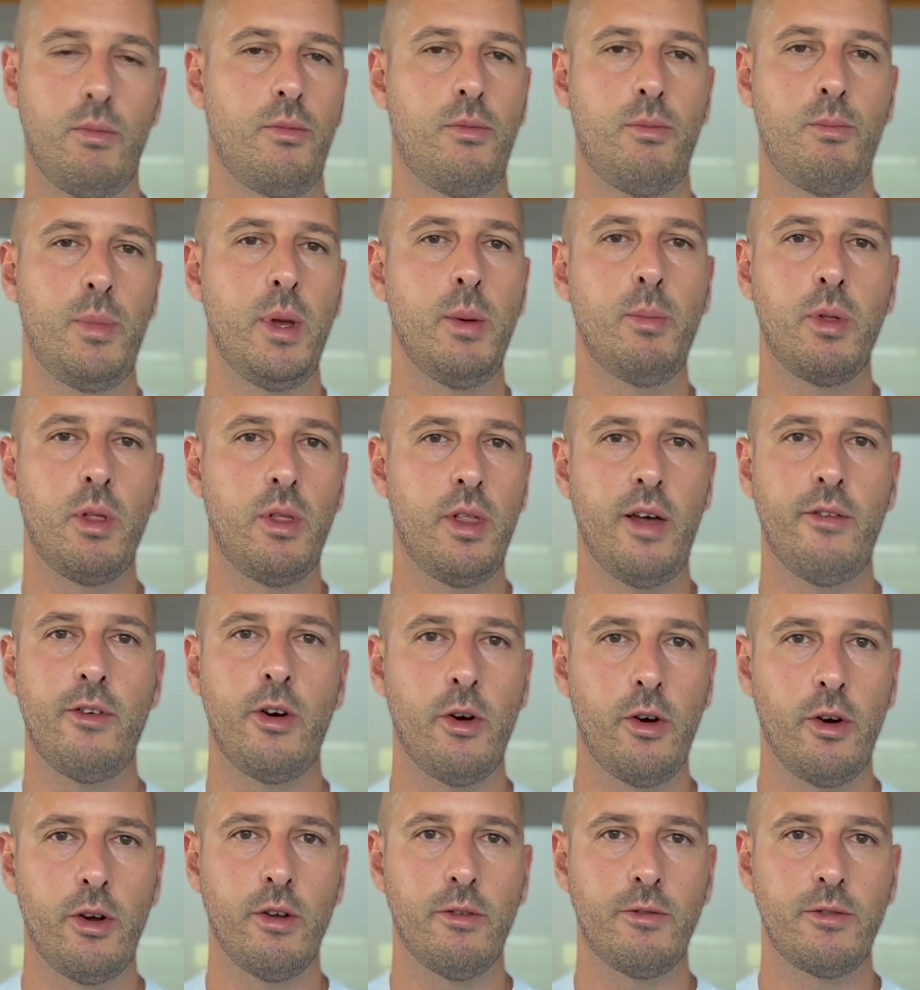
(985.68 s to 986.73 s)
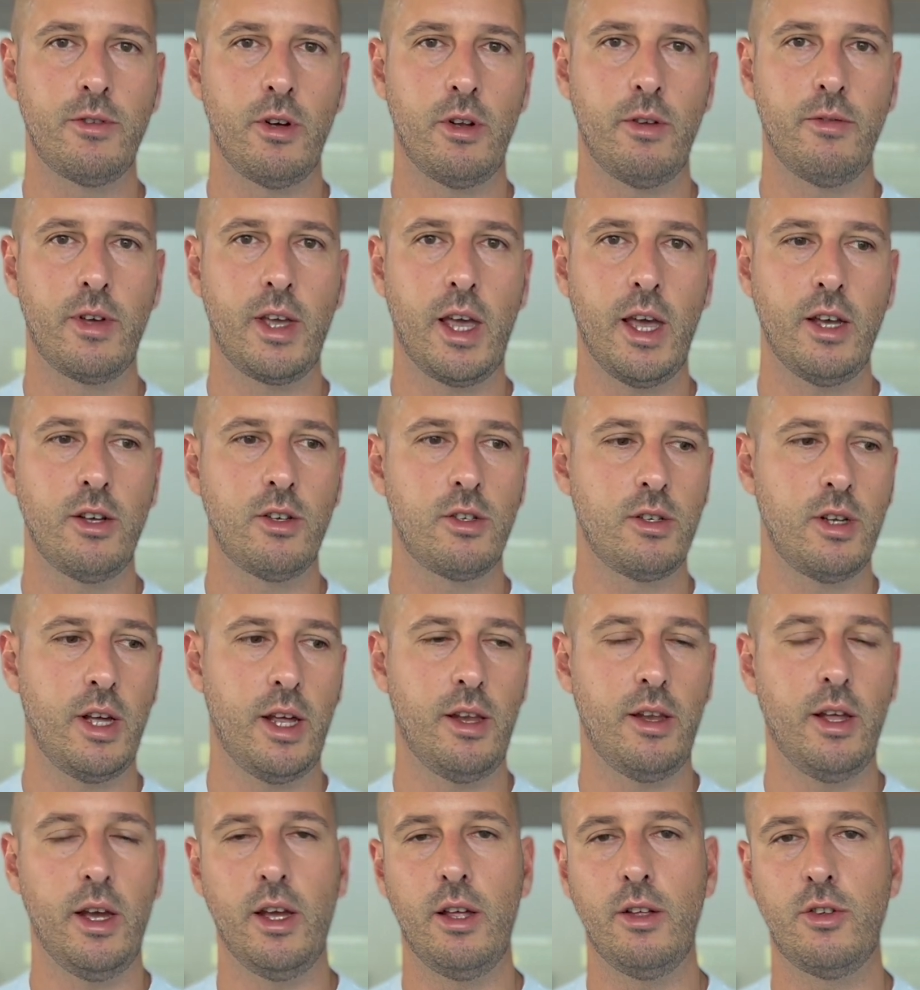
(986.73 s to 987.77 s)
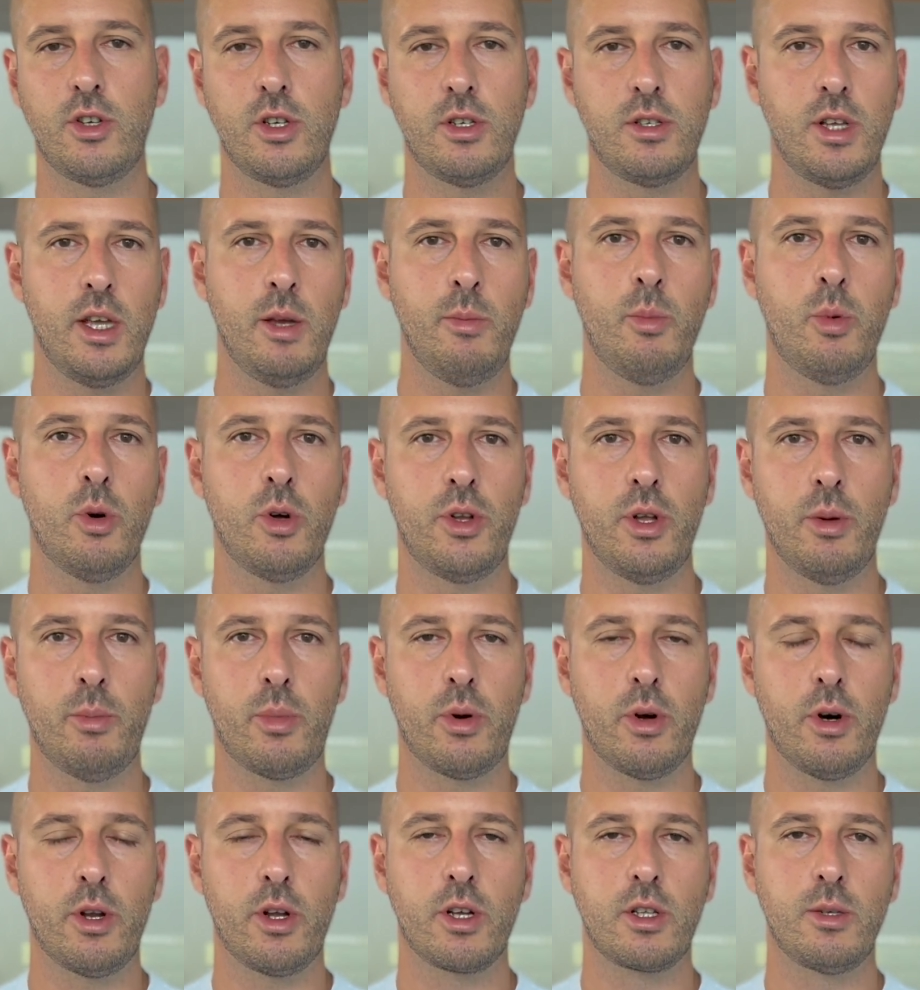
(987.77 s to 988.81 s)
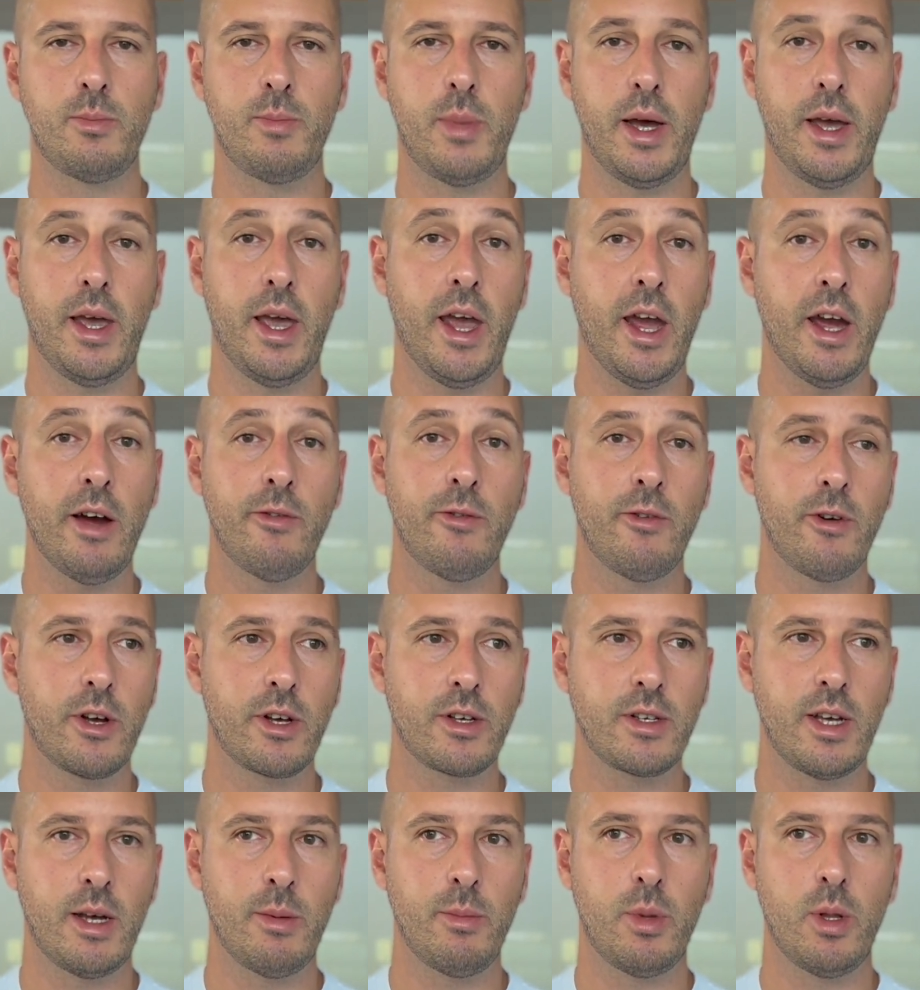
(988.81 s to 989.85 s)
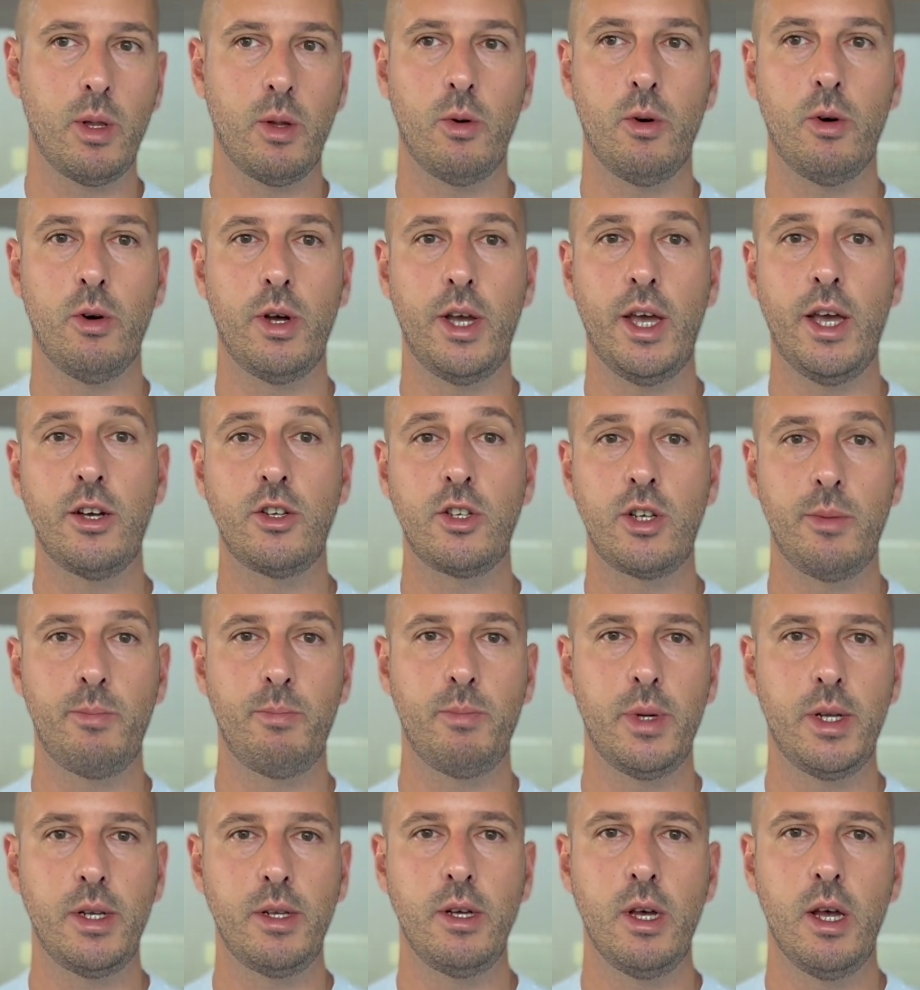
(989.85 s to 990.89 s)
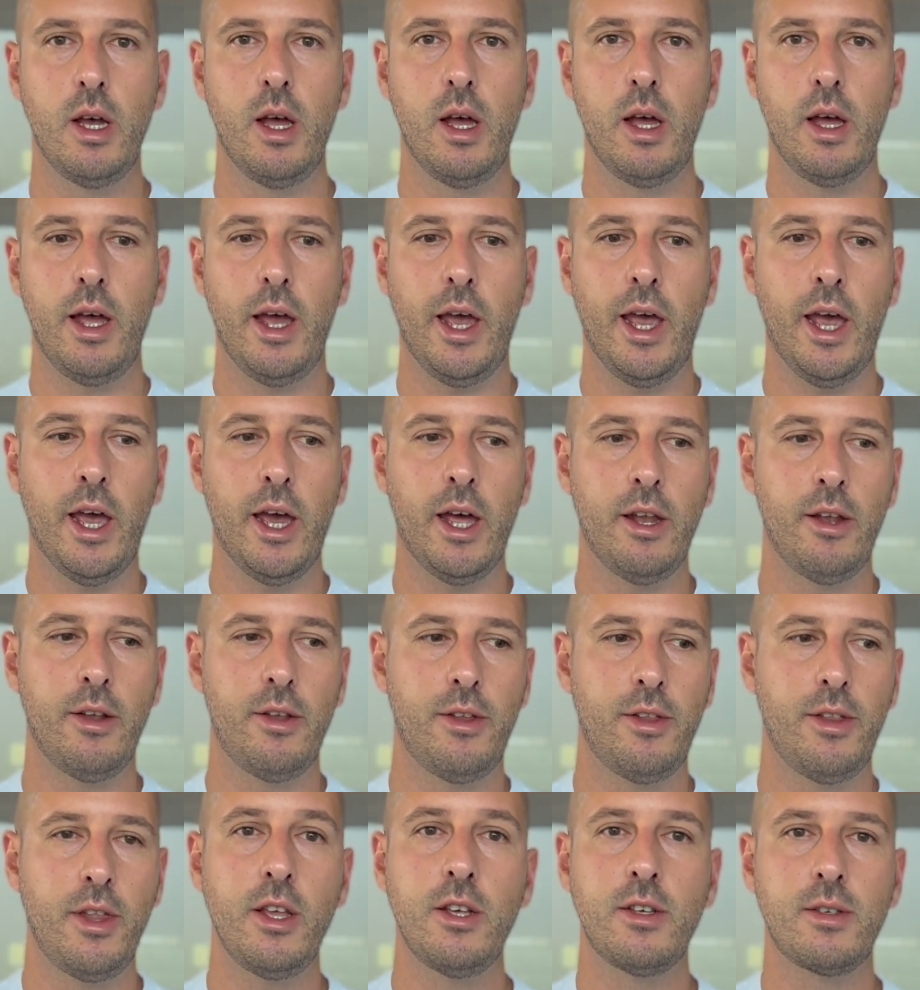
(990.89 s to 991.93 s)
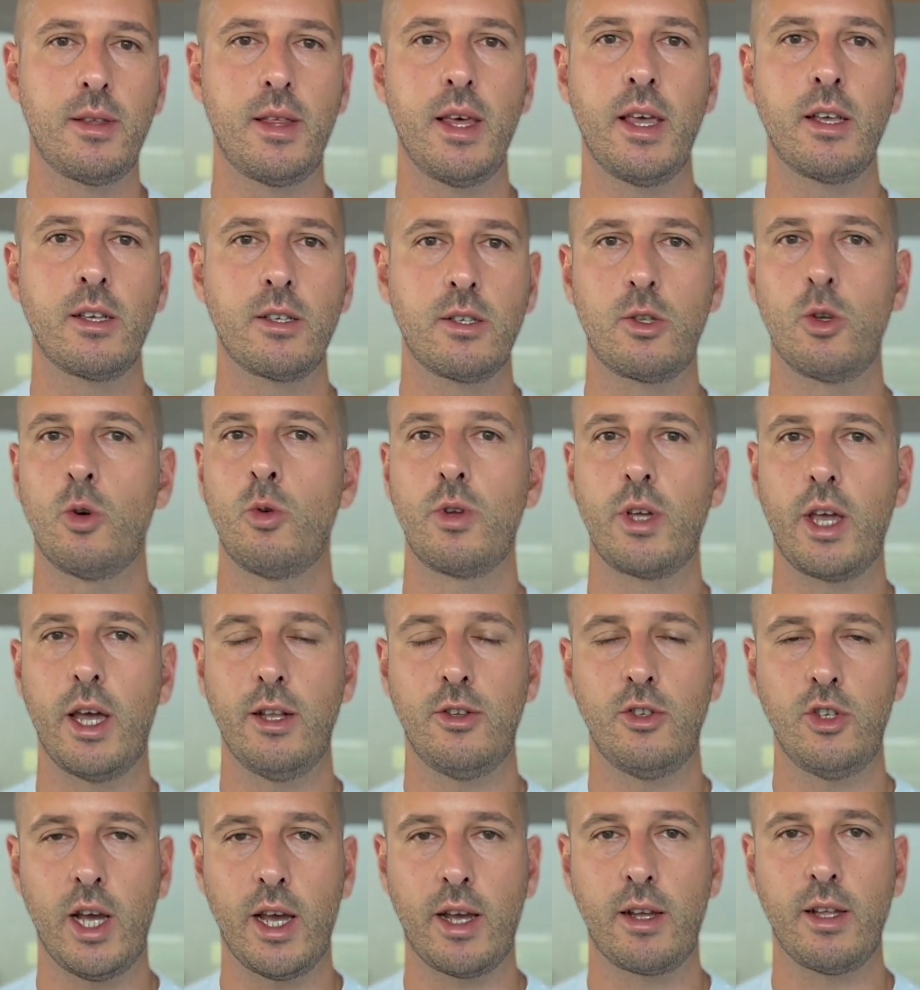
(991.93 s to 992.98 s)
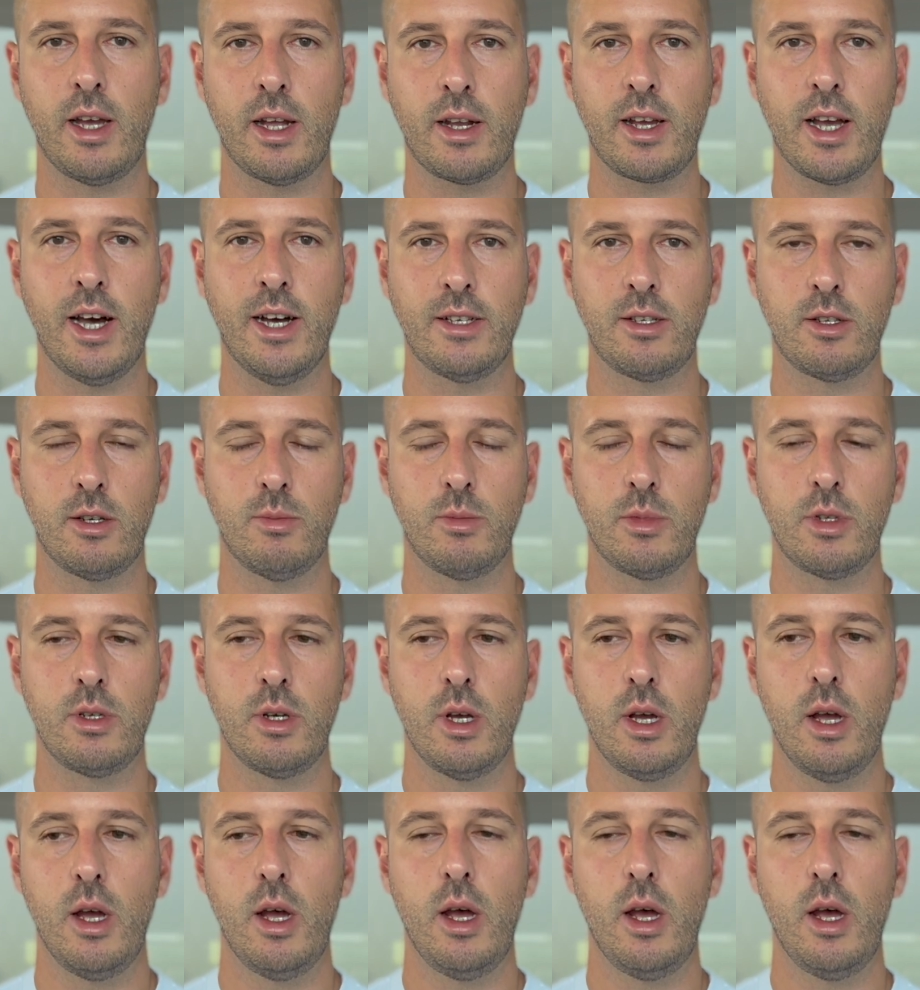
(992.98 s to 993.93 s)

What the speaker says: people never heard of certification and they just import their products by air, for example, or air shipment, and these things don't get checked at customs.